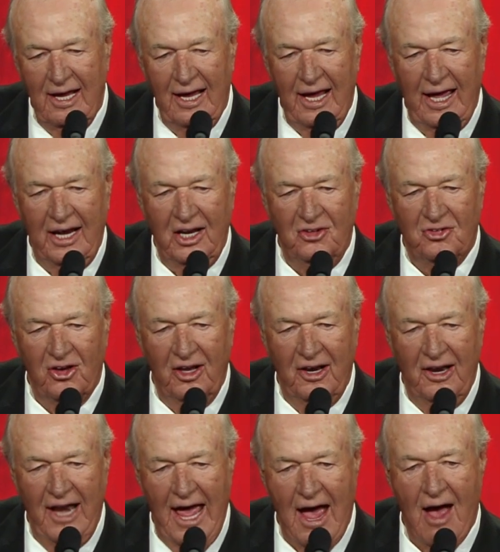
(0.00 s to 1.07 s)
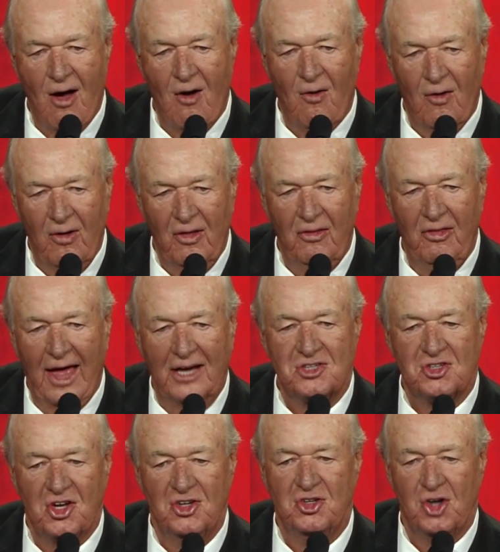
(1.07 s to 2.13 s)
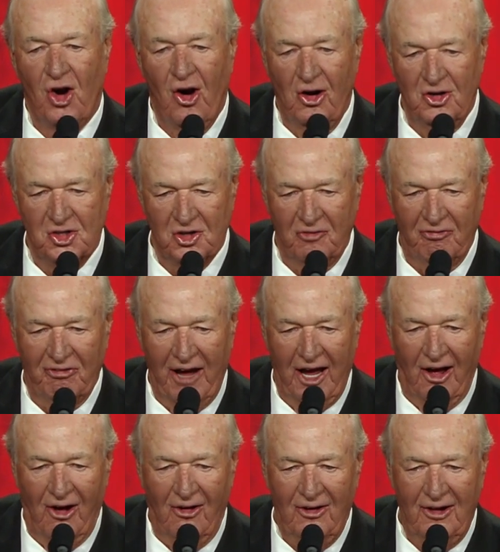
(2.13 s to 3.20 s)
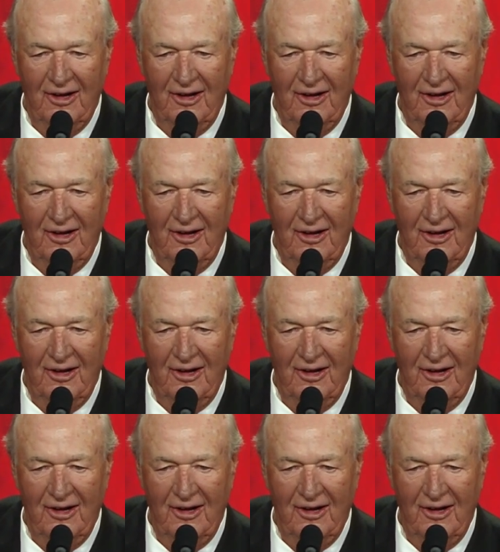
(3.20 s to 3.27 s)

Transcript: and he said, "Now that's a charge and foul."